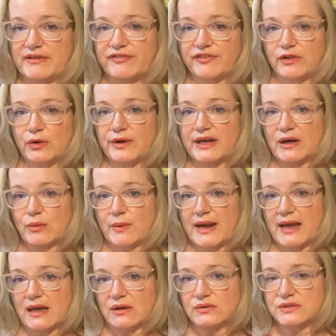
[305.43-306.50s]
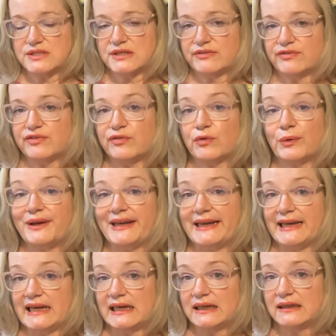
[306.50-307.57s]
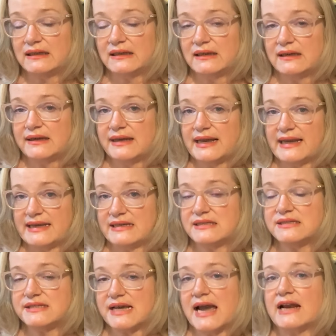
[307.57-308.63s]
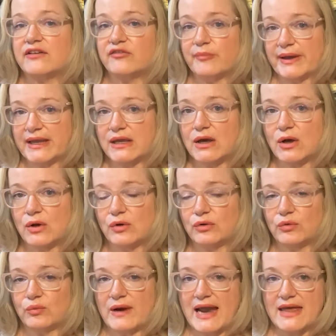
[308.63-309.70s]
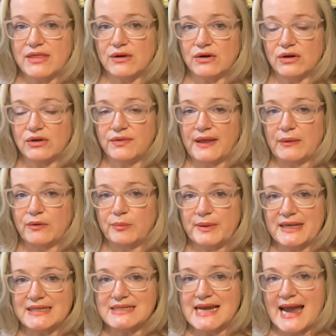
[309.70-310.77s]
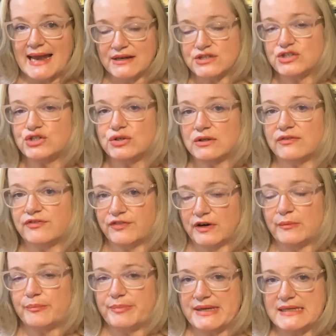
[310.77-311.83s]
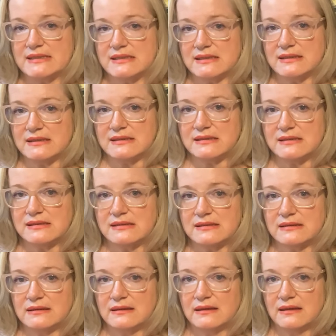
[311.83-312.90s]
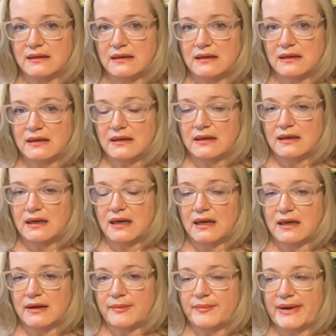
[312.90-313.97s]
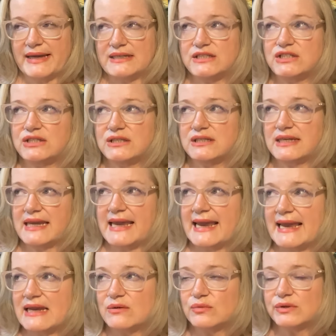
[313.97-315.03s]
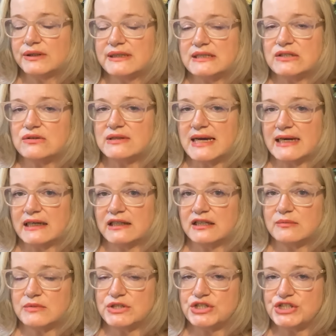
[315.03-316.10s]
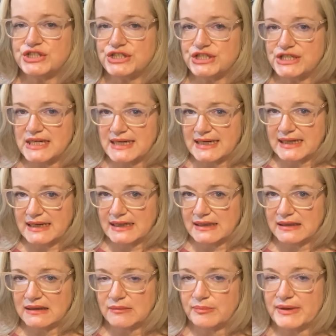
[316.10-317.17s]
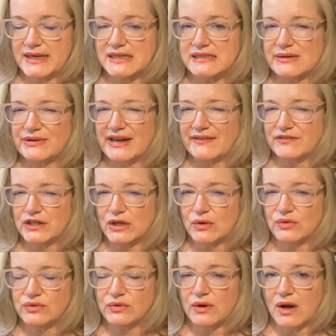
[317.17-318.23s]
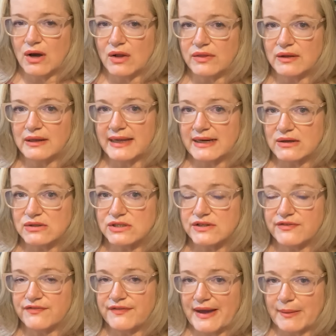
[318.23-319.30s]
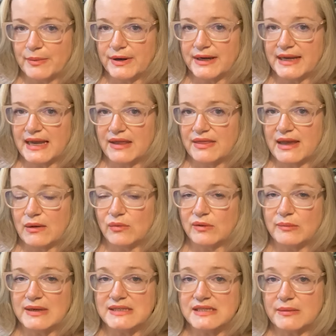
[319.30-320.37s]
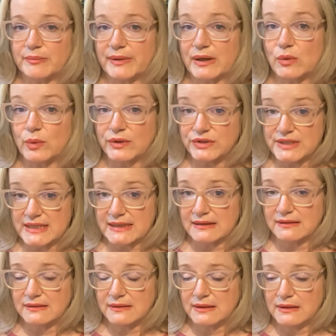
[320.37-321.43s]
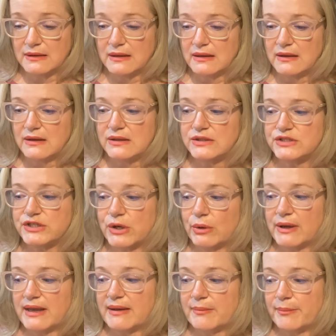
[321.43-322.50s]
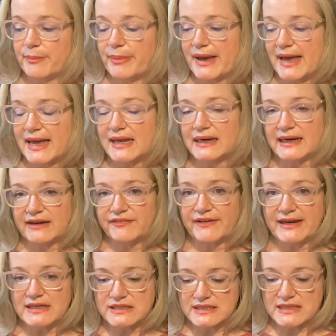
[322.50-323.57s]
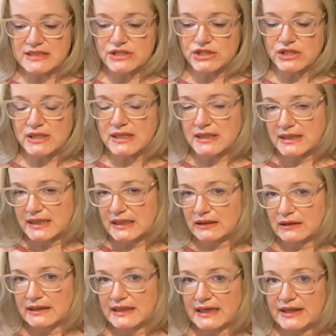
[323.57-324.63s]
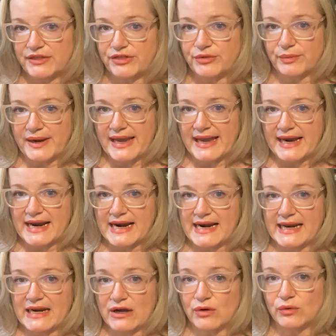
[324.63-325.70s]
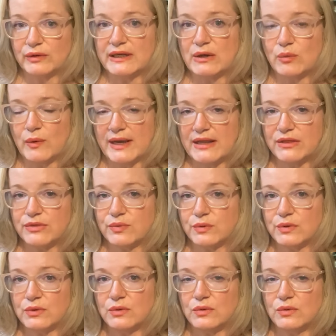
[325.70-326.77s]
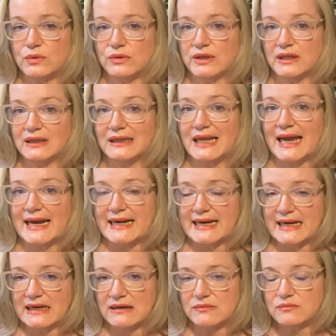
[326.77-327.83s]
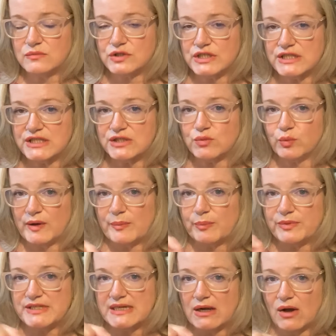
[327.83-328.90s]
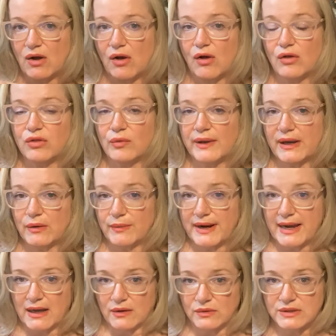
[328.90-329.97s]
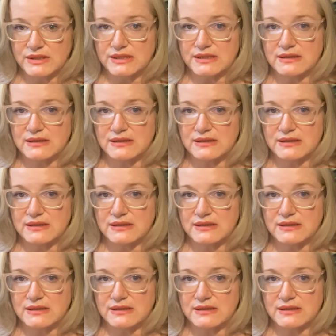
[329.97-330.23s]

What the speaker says: floating around free inside of my coat. Rather, they would be attached to the front pieces. I can't really do that on the machine because I would have to go through all the layers of fabric and that would mess up my quilting. But if I just took a needle and a thread and I only went through the lining, just whipped it all the way around,